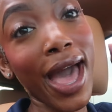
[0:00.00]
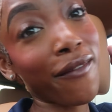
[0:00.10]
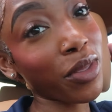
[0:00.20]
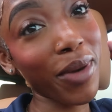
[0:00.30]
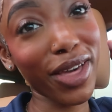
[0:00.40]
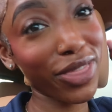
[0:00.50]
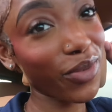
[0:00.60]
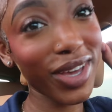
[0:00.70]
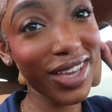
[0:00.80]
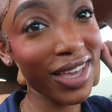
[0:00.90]
After my
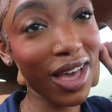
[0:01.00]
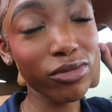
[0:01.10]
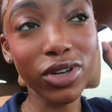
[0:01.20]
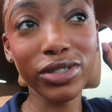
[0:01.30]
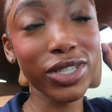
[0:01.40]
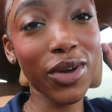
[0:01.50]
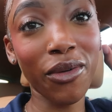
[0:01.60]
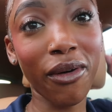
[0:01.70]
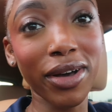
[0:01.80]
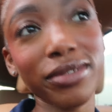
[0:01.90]
3, I'll talk to
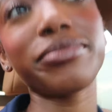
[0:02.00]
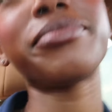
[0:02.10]
y'all.